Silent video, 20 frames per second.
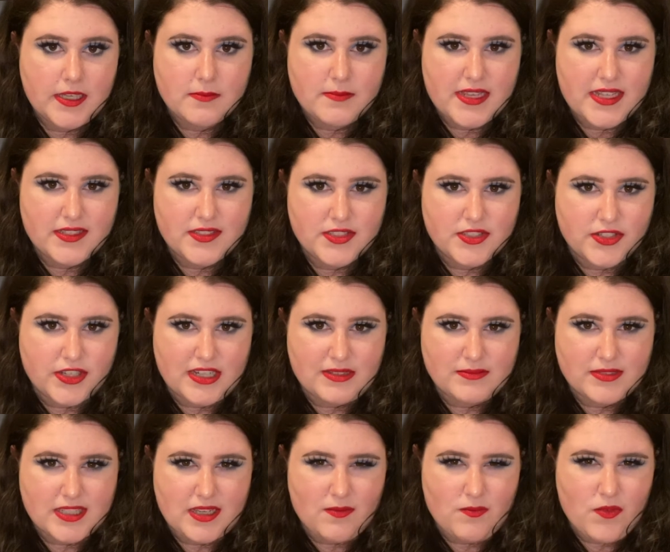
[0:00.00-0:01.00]
my Instagram
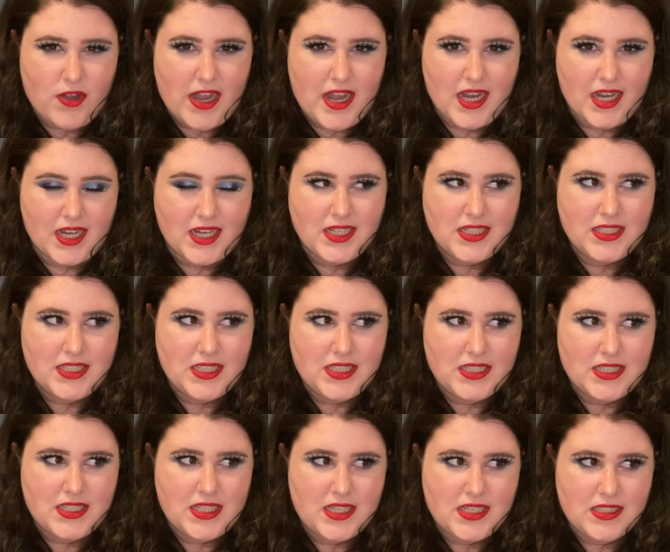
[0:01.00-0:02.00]
somewhere.
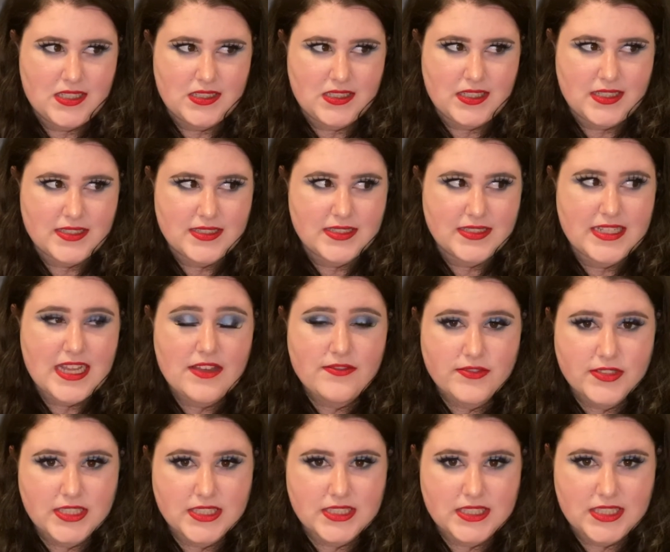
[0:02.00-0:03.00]
It's
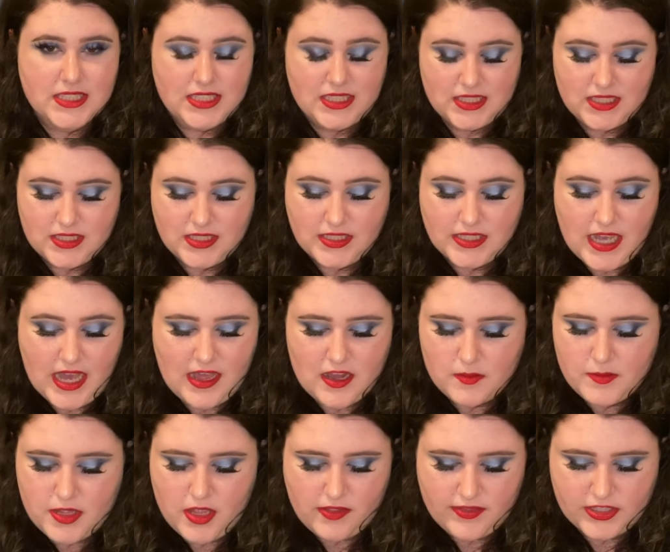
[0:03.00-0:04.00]
definitely gotta
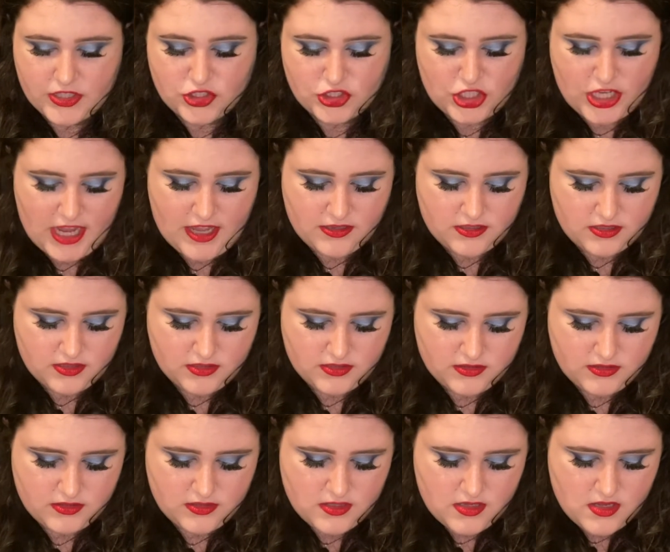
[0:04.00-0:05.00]
be on this channel.
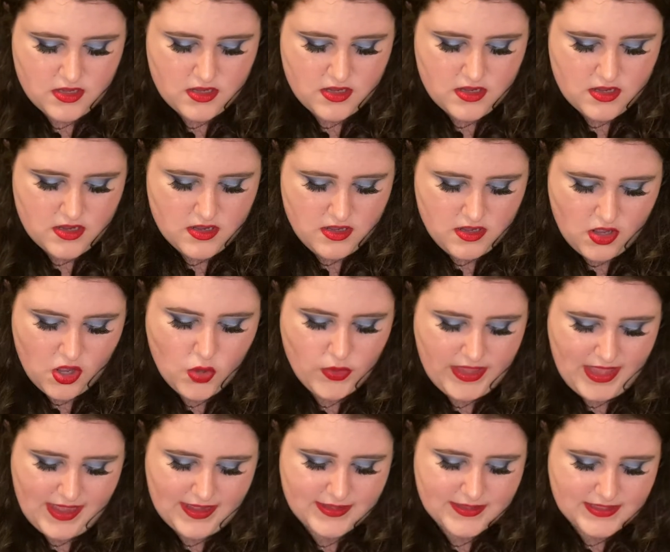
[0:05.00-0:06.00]
Oh
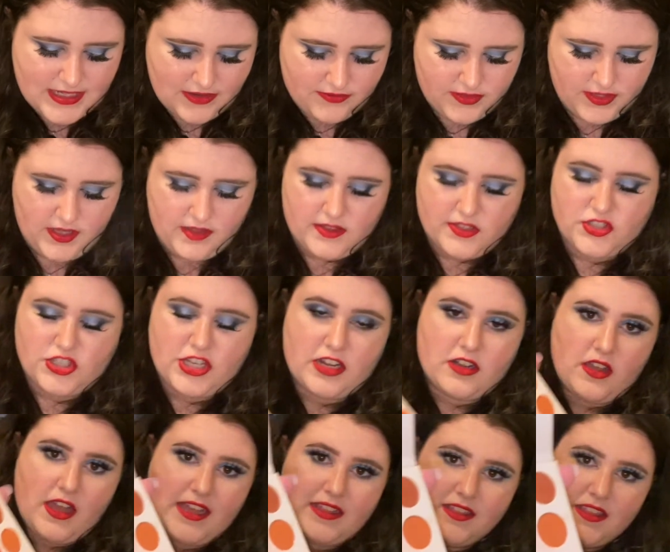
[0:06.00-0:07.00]
yeah, it's definitely on this
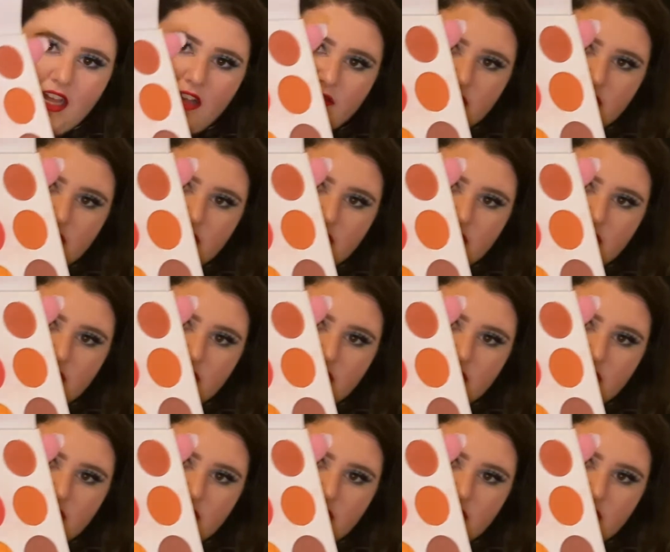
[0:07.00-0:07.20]
channel. I love